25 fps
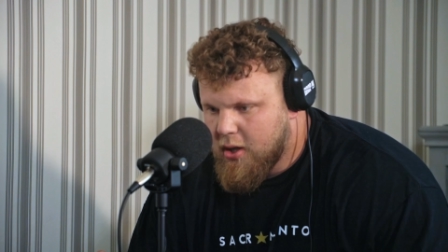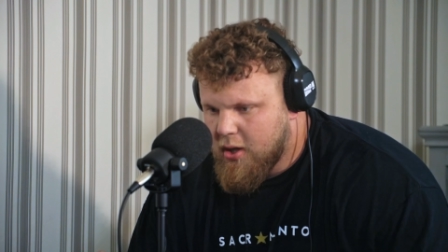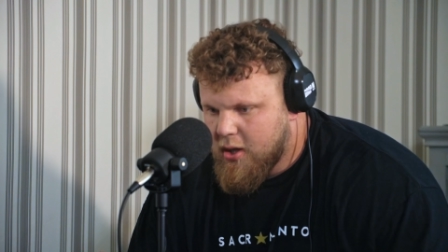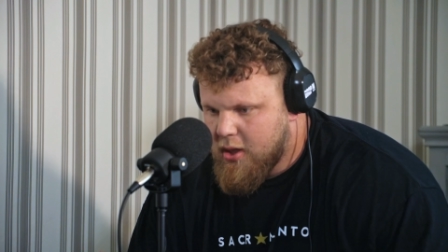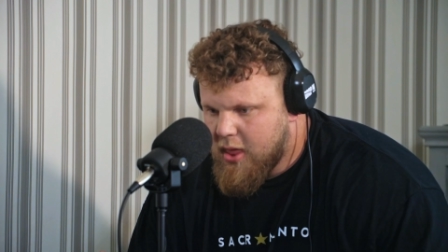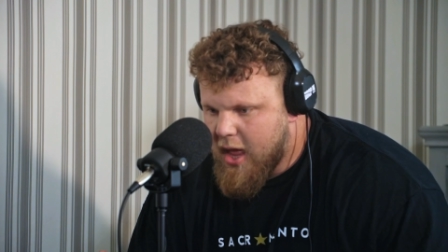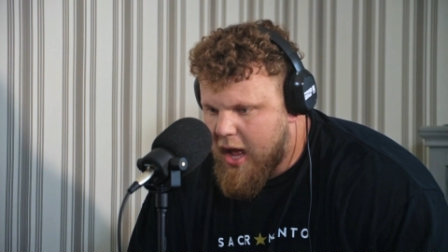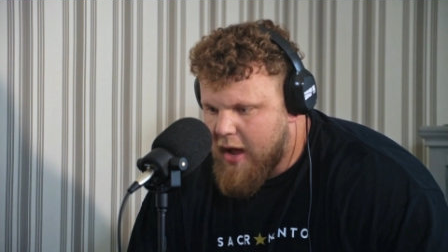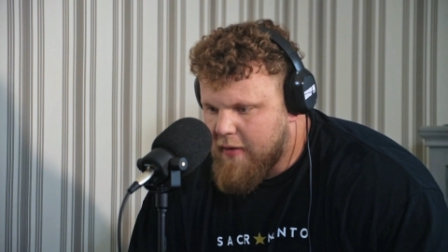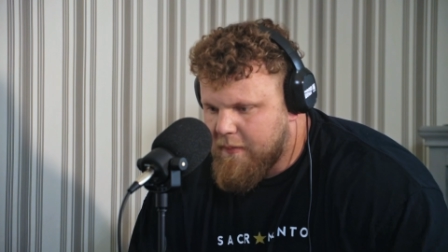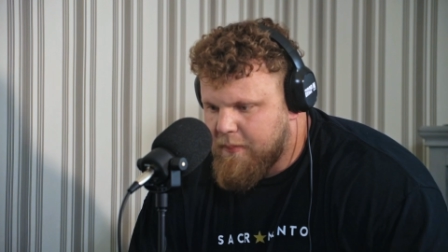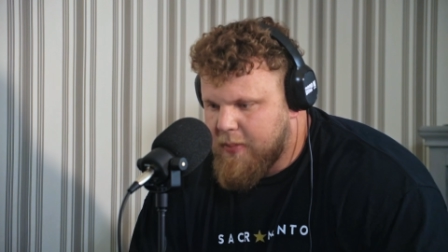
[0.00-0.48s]

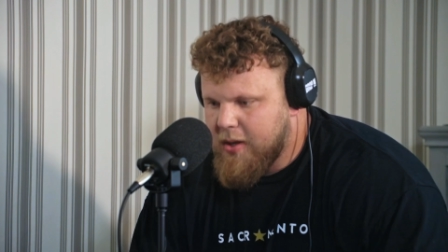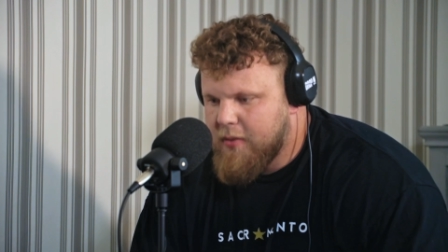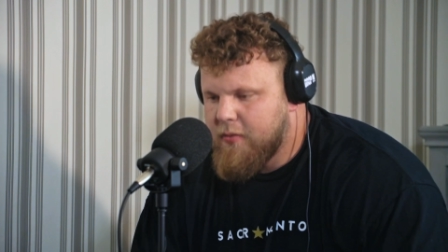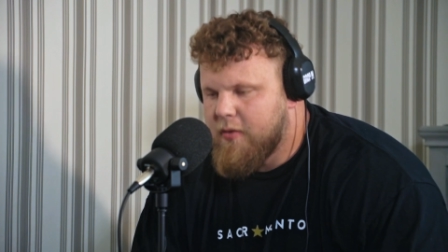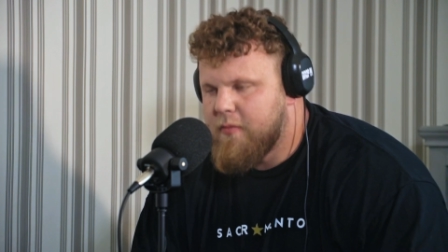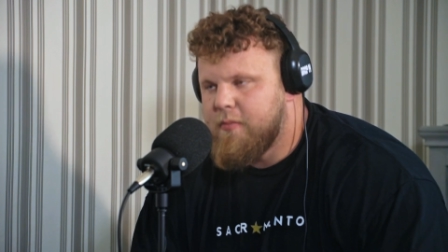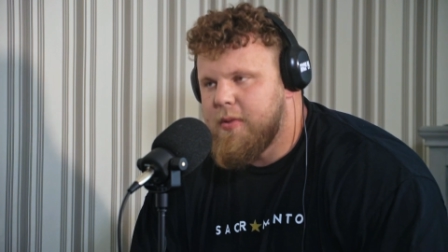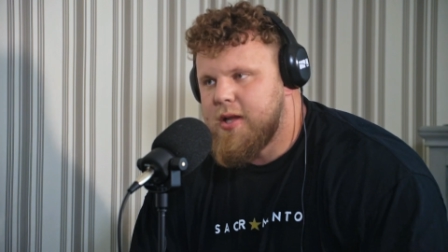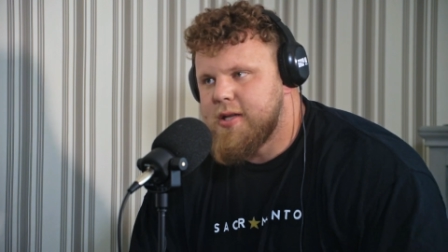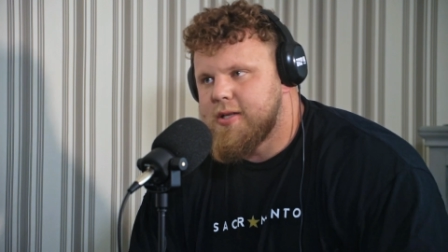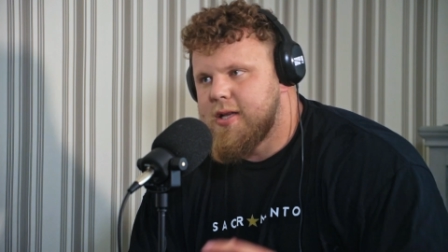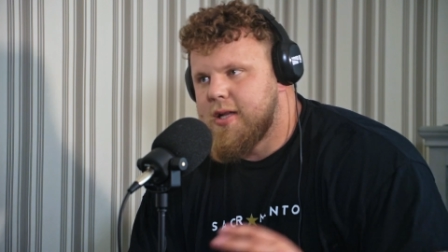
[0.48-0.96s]
that have been
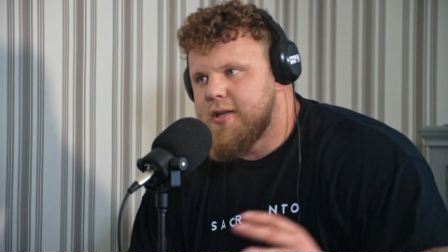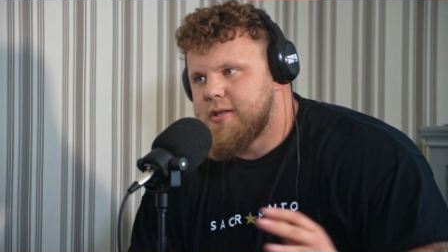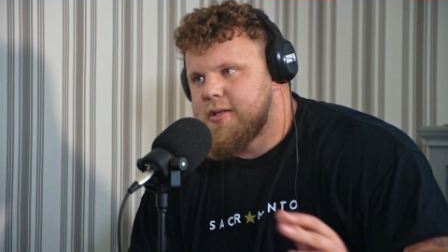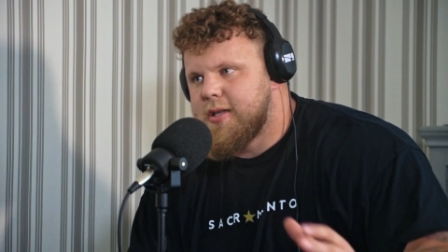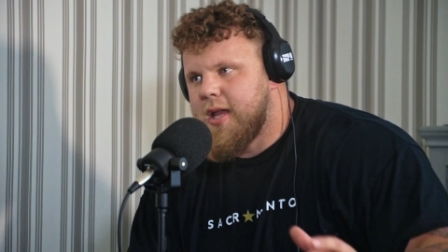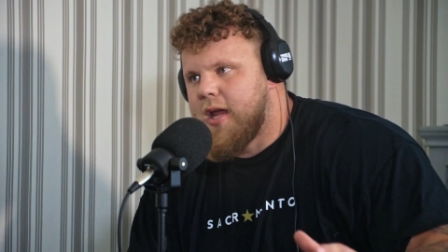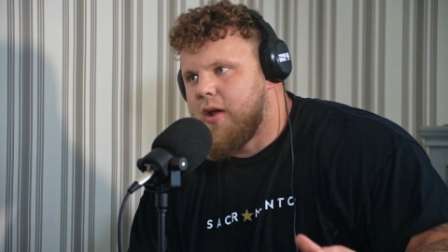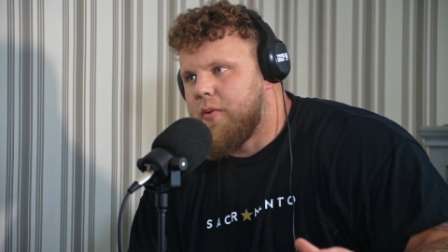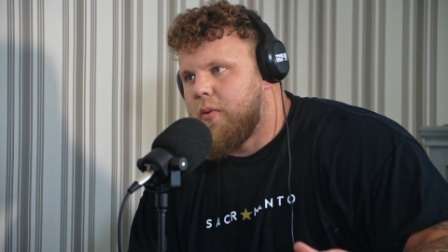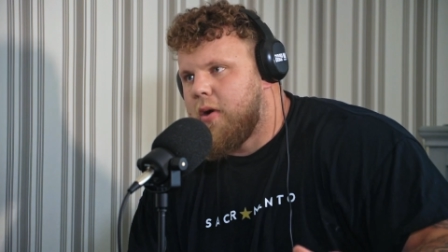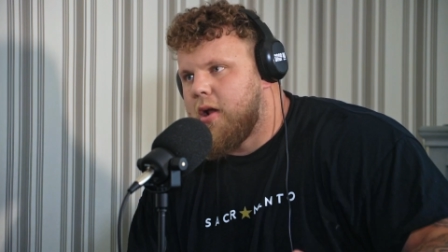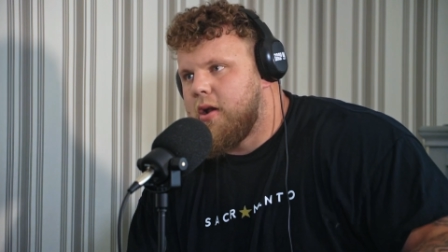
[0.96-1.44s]
with me since
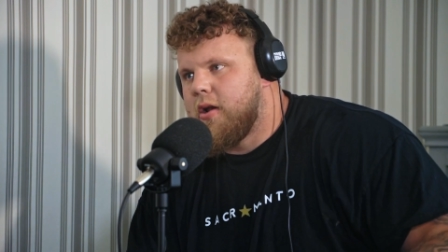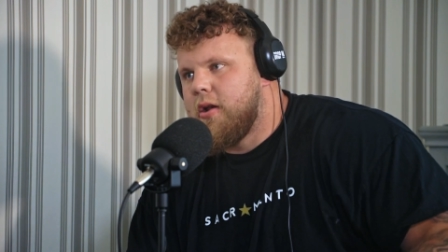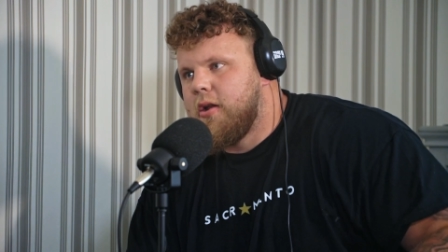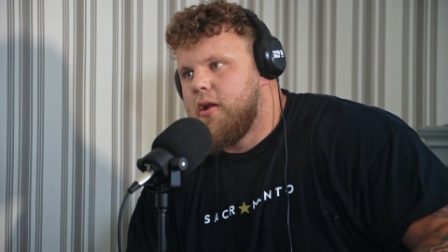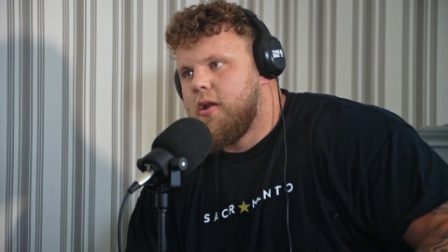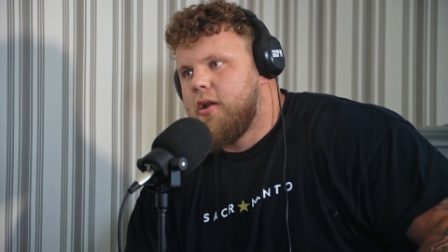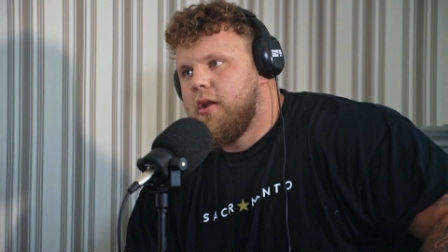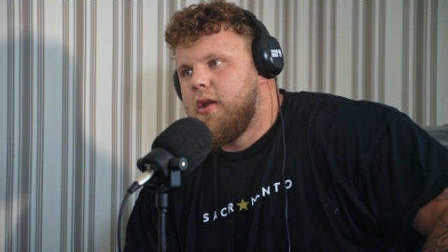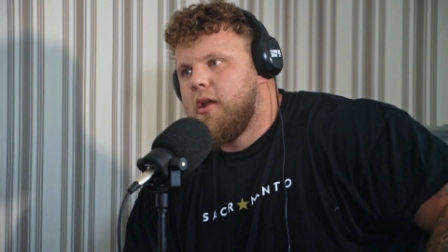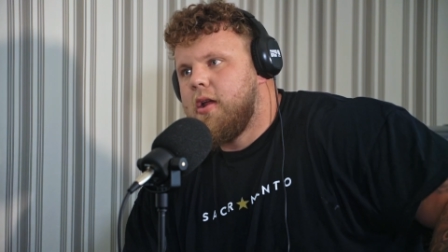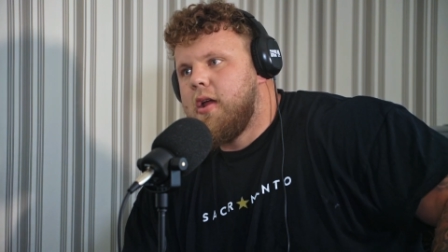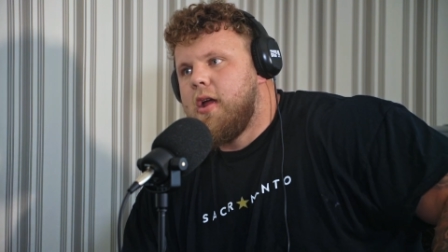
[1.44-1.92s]
day one.
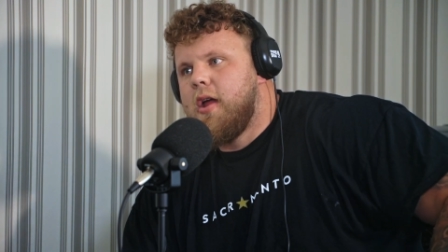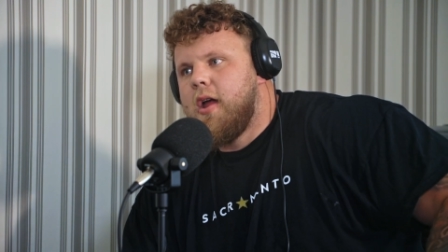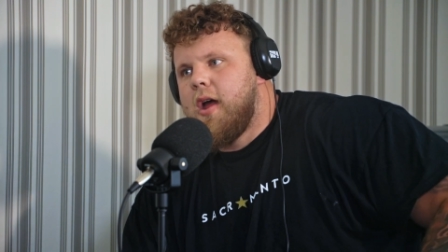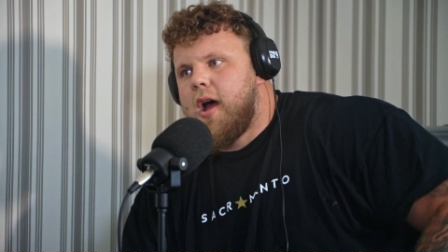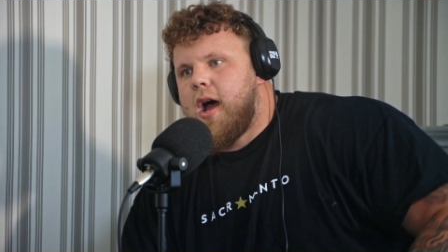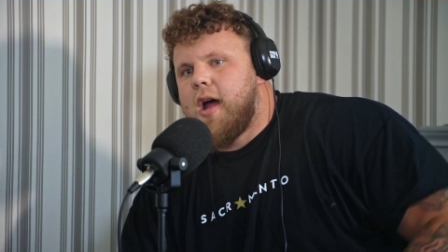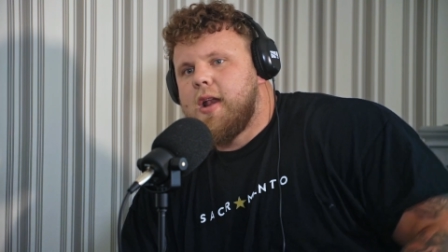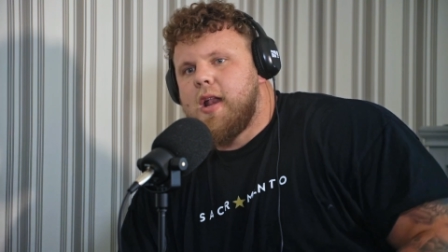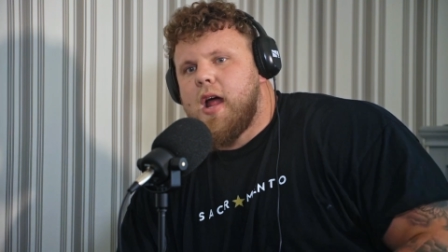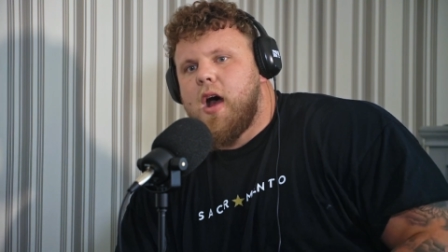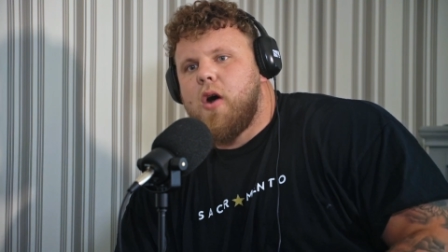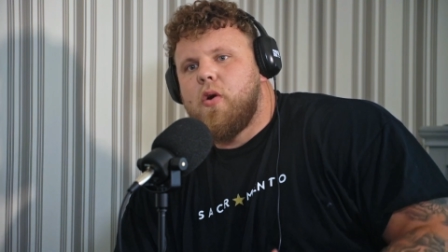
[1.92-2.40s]

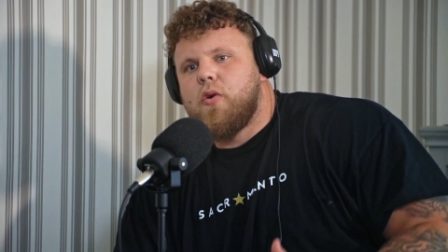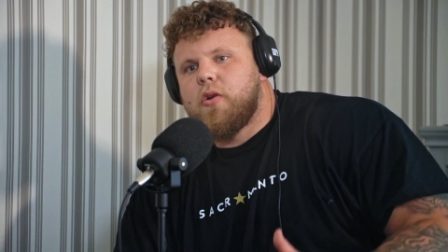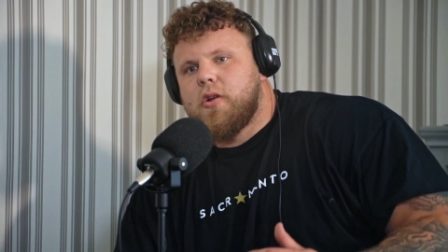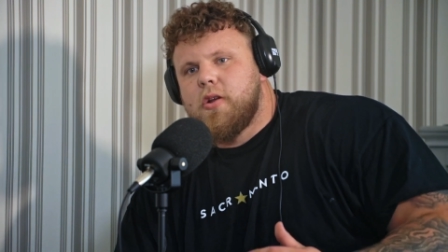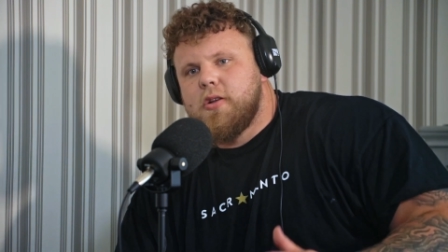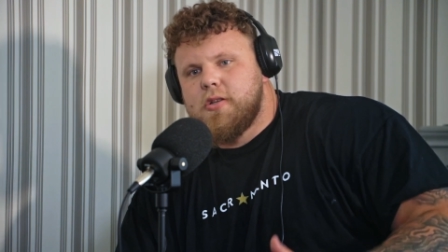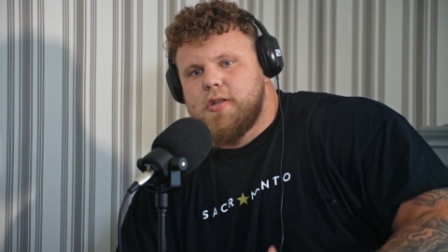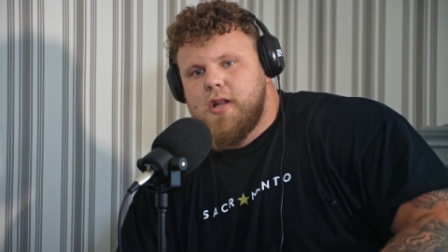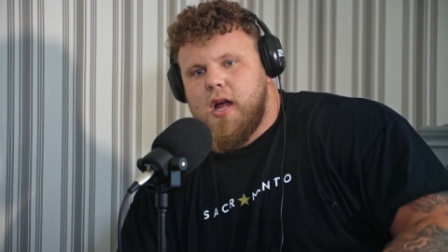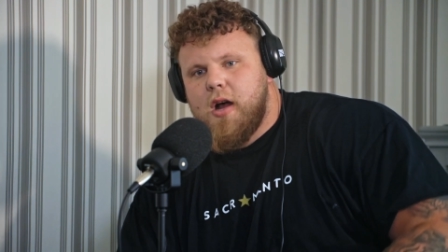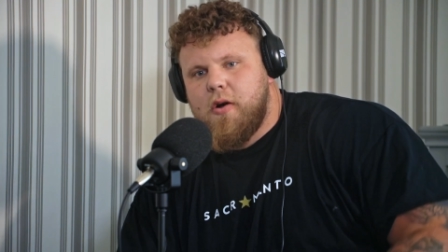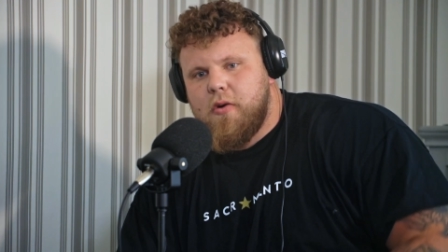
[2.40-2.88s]
And now,
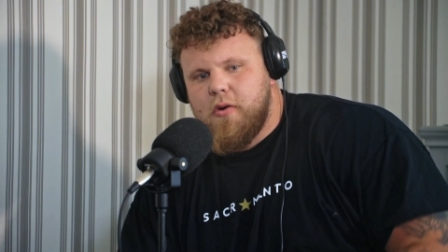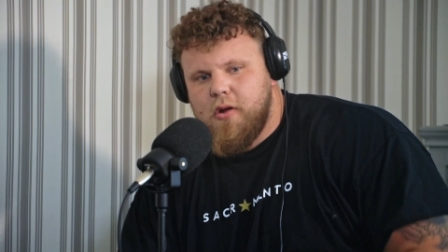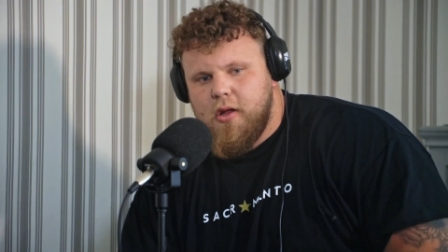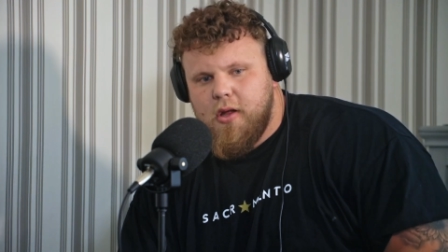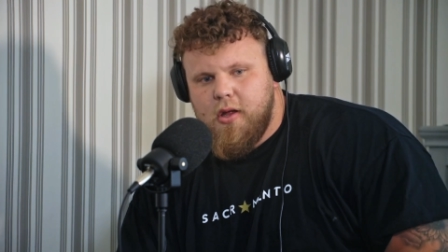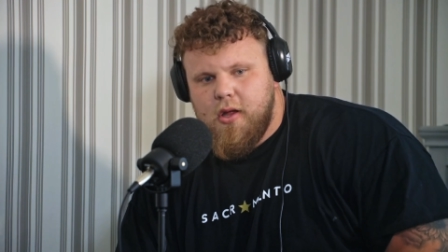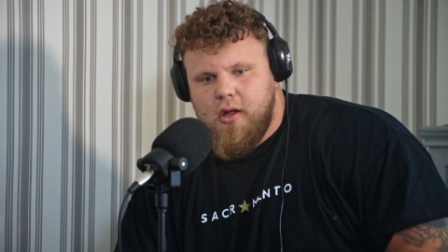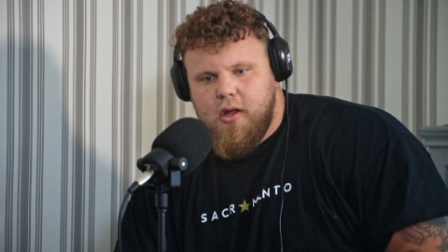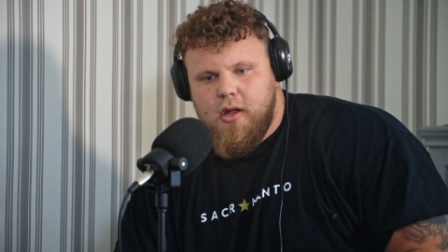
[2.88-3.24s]
because now